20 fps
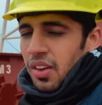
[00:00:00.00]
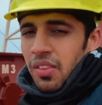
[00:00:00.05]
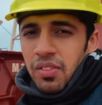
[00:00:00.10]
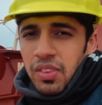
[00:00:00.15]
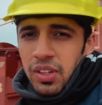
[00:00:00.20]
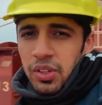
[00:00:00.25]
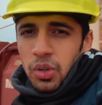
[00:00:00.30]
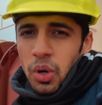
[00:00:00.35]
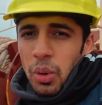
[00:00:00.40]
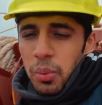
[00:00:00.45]

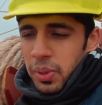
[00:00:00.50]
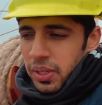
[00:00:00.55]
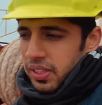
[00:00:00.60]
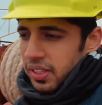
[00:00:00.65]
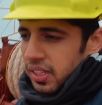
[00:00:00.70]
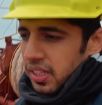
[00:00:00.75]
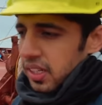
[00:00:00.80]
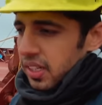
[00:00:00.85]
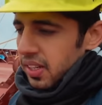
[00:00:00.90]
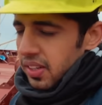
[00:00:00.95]
we'll drop it
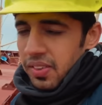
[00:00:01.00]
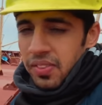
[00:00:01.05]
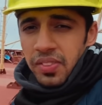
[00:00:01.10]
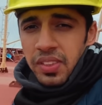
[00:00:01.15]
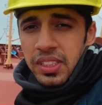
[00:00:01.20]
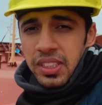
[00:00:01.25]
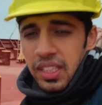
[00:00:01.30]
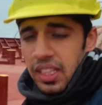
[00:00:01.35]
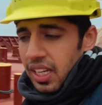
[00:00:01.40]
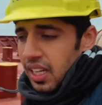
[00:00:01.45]
here
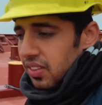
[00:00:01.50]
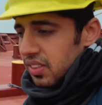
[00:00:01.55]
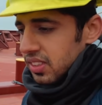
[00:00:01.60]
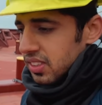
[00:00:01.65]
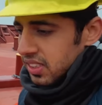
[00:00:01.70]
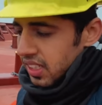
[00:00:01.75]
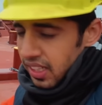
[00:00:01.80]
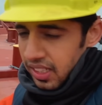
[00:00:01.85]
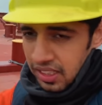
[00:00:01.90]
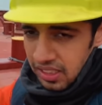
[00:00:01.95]
with 11
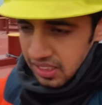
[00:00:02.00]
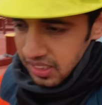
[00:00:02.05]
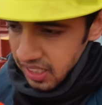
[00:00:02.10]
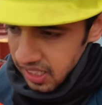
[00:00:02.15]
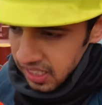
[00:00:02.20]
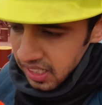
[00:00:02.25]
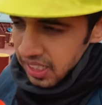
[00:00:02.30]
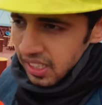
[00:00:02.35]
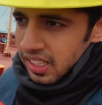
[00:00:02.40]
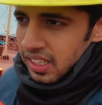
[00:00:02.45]
shackles
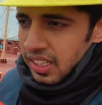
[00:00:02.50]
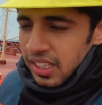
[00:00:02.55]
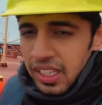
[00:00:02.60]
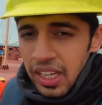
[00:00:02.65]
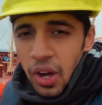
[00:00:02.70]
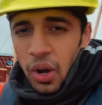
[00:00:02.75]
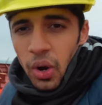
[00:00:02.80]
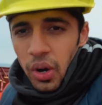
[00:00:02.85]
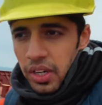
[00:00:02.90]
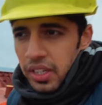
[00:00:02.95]

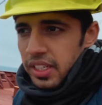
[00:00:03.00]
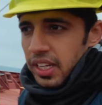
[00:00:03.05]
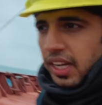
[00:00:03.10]
on